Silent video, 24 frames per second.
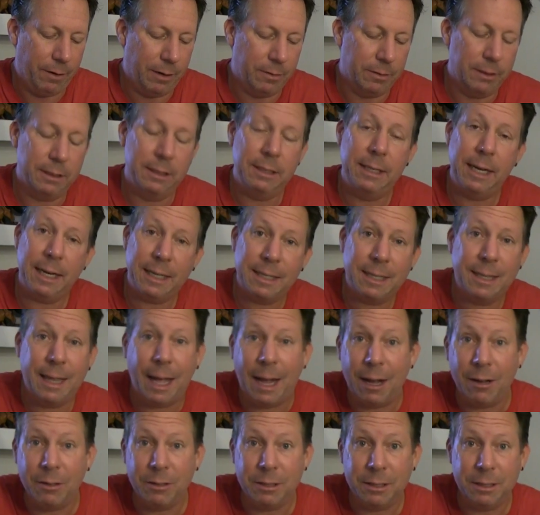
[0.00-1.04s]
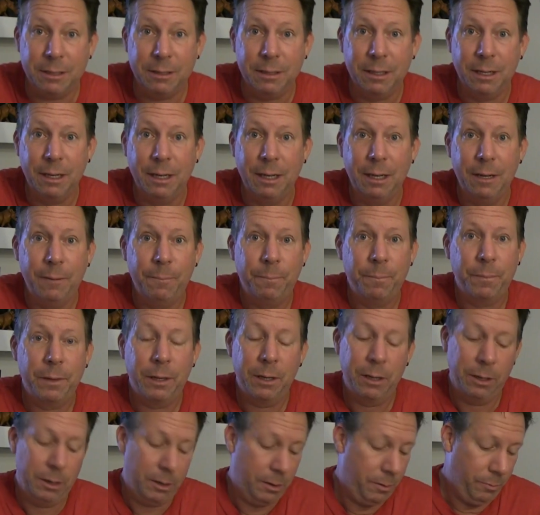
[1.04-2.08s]
around 6,000,
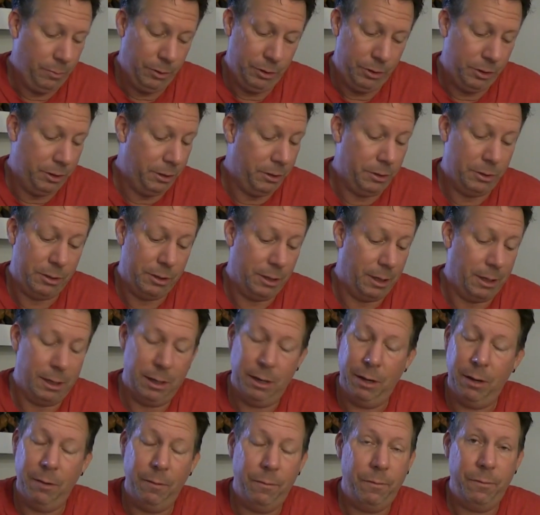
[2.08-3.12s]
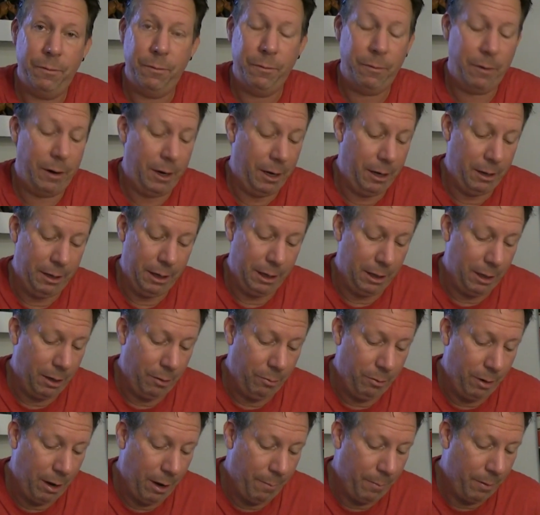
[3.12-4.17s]
which is a really
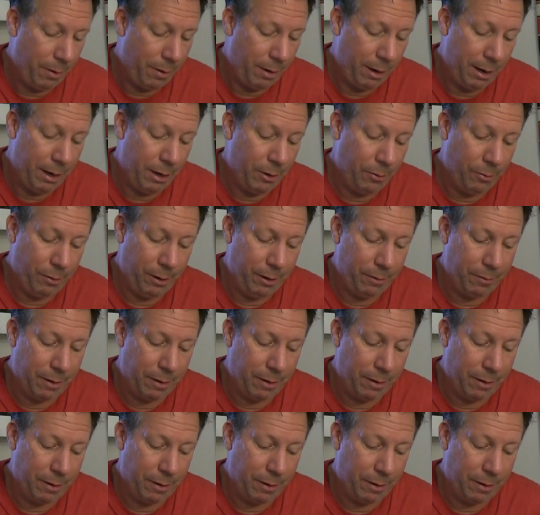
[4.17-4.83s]
low number, and only